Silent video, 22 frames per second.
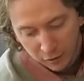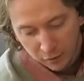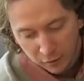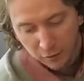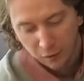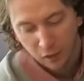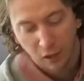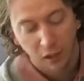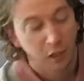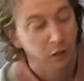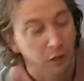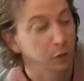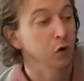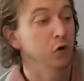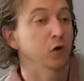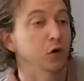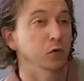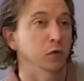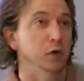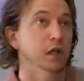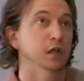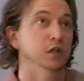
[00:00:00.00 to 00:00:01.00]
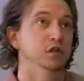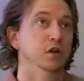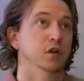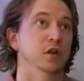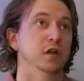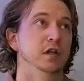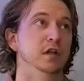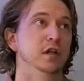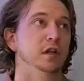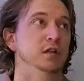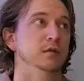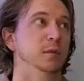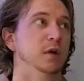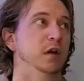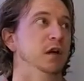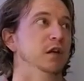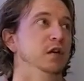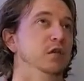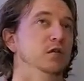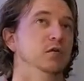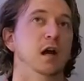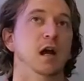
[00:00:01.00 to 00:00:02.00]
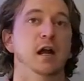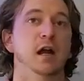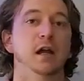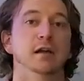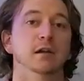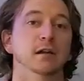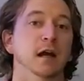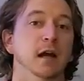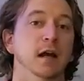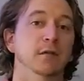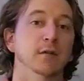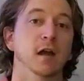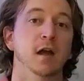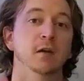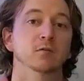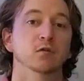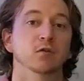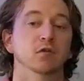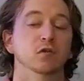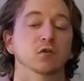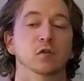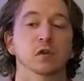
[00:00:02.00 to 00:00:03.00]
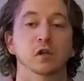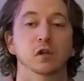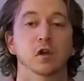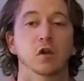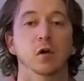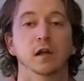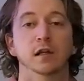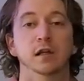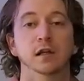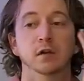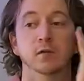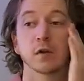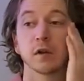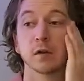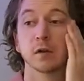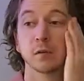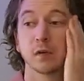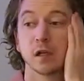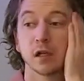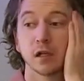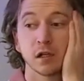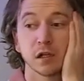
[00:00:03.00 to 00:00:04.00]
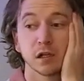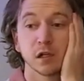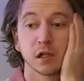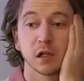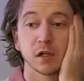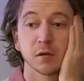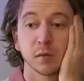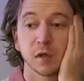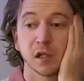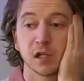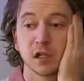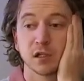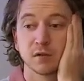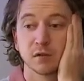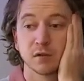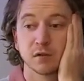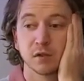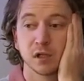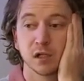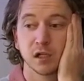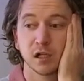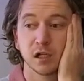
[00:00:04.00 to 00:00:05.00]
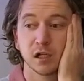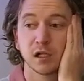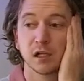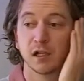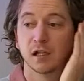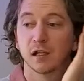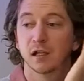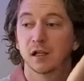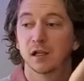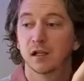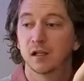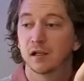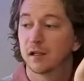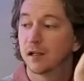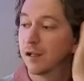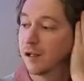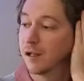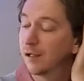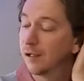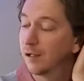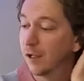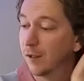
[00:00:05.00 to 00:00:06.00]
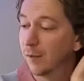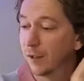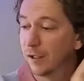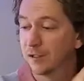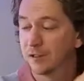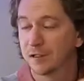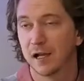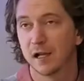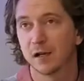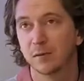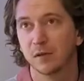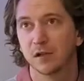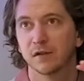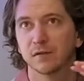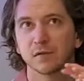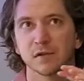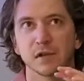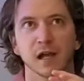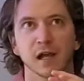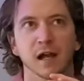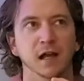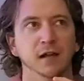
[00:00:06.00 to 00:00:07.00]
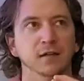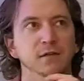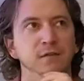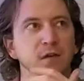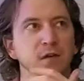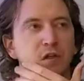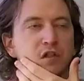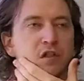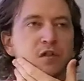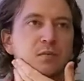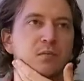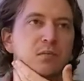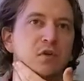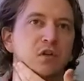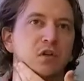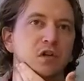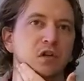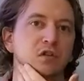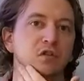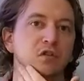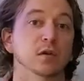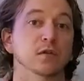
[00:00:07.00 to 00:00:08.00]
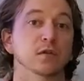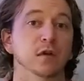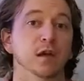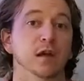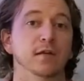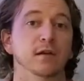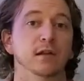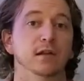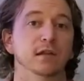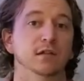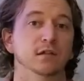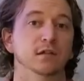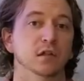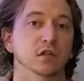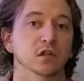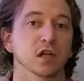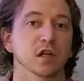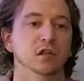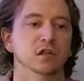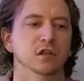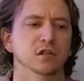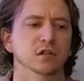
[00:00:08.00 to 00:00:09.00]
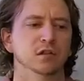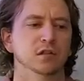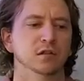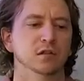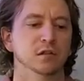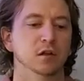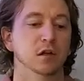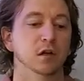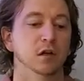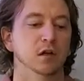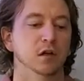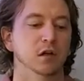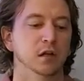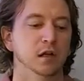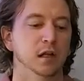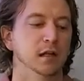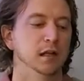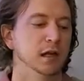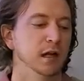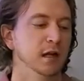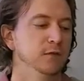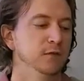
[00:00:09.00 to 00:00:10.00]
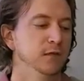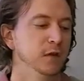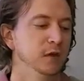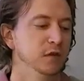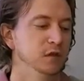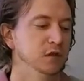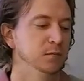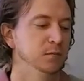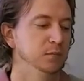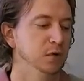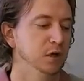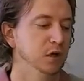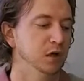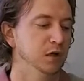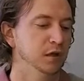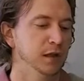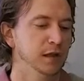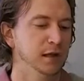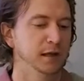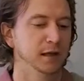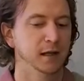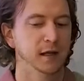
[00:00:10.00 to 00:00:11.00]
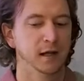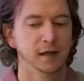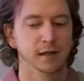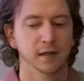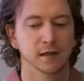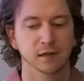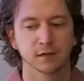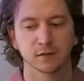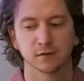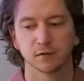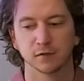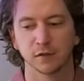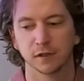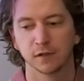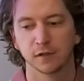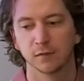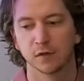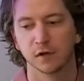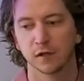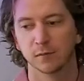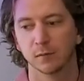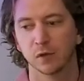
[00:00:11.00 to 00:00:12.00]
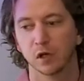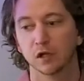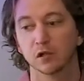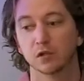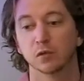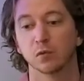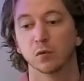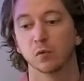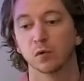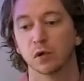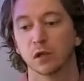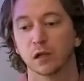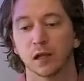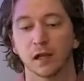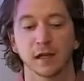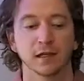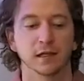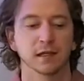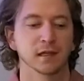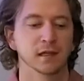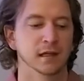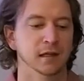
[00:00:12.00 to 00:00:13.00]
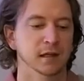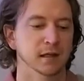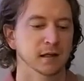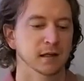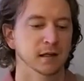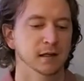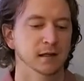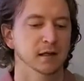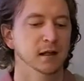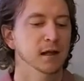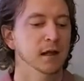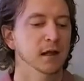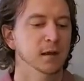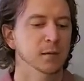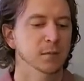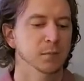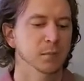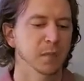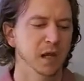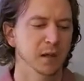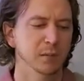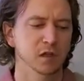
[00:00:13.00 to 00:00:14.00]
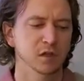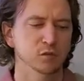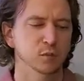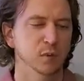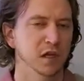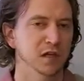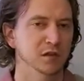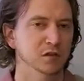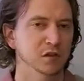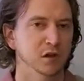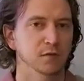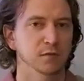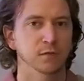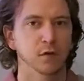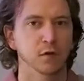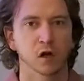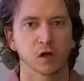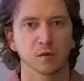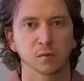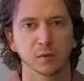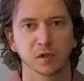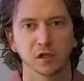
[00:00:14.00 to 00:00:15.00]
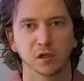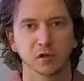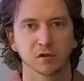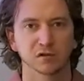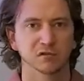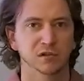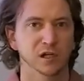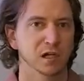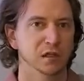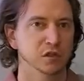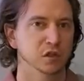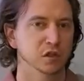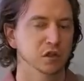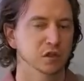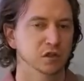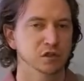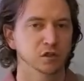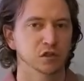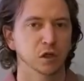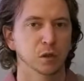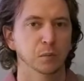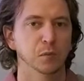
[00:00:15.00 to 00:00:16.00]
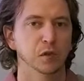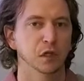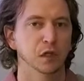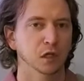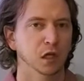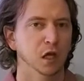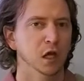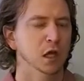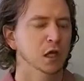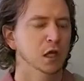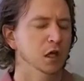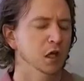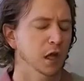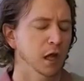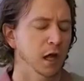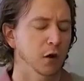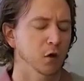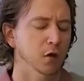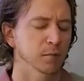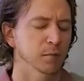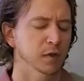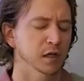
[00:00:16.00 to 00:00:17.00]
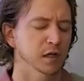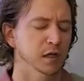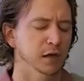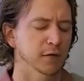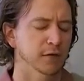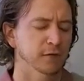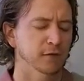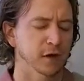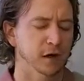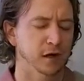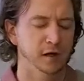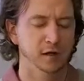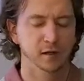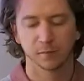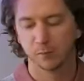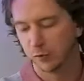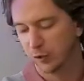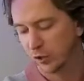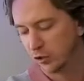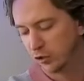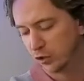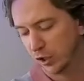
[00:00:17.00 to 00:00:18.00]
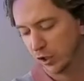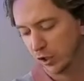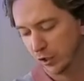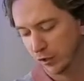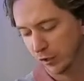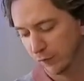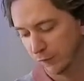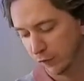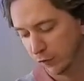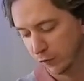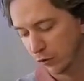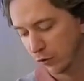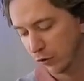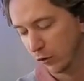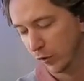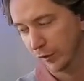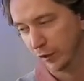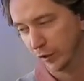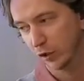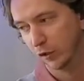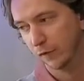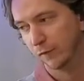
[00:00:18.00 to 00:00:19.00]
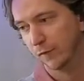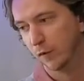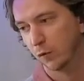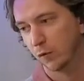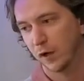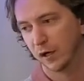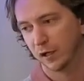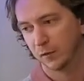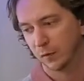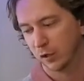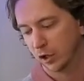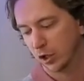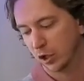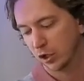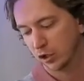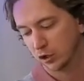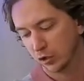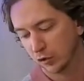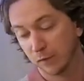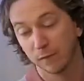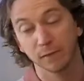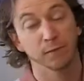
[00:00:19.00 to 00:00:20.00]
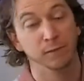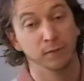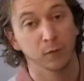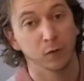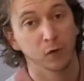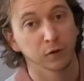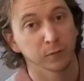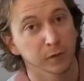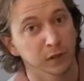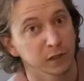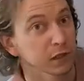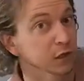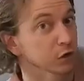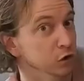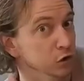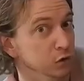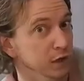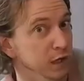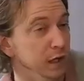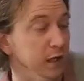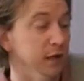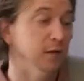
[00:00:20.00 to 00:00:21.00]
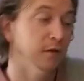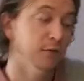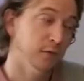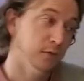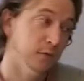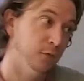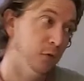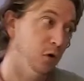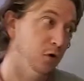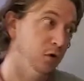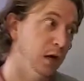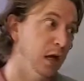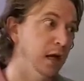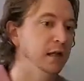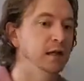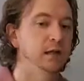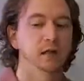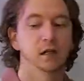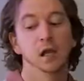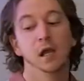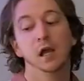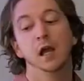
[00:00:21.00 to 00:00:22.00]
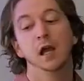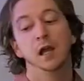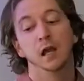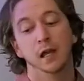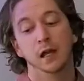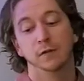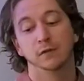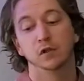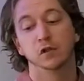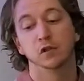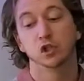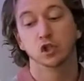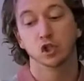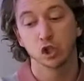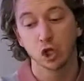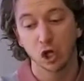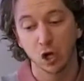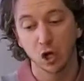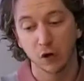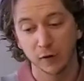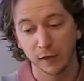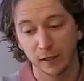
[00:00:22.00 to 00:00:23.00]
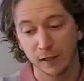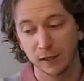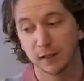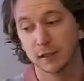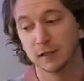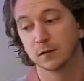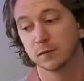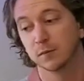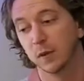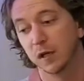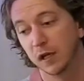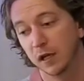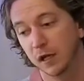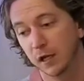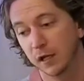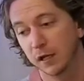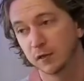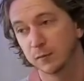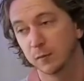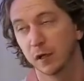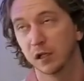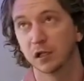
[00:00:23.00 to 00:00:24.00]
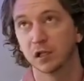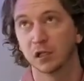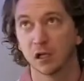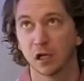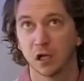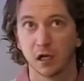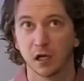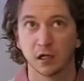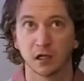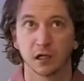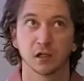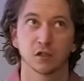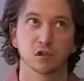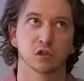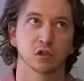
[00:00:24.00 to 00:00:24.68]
And Joni is married to Ryan. I have absolutely no idea what I'm getting him. He doesn't read, and it's got to be a nonfiction book. So if you have any suggestions on a nonfiction book that a guy that doesn't read very much would like, and maybe it's based on farming or ranching or something, that would be very appreciated if you know a good recommendation for me to get for Ryan. After Joni is Paige, my youngest.